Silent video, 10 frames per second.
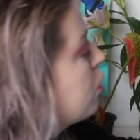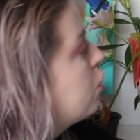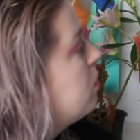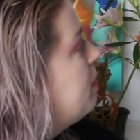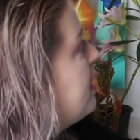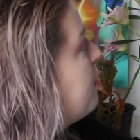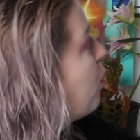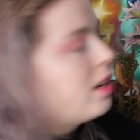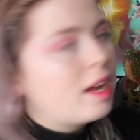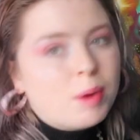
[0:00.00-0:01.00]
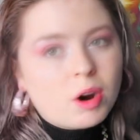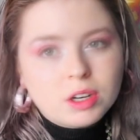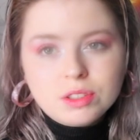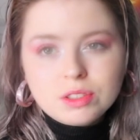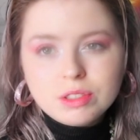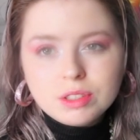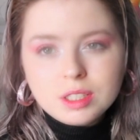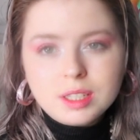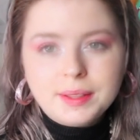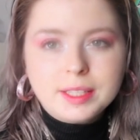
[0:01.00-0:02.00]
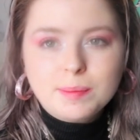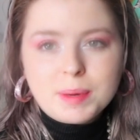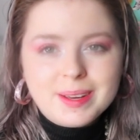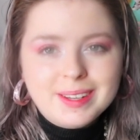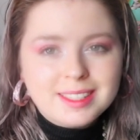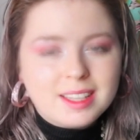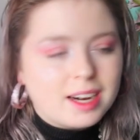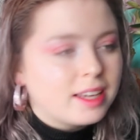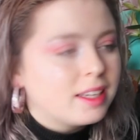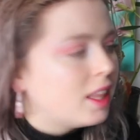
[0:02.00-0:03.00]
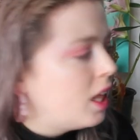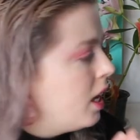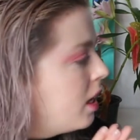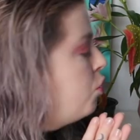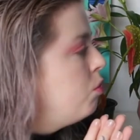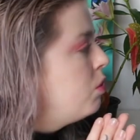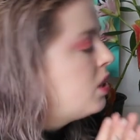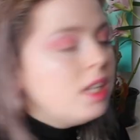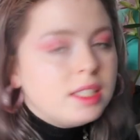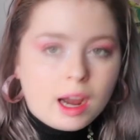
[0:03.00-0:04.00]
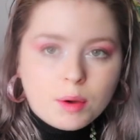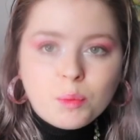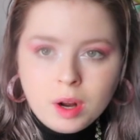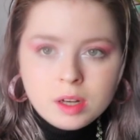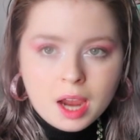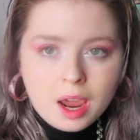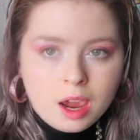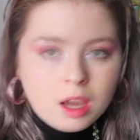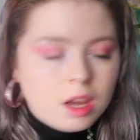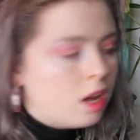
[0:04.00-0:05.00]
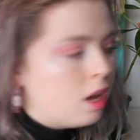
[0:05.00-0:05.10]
are so many working parts to this piece that I can like sit down one day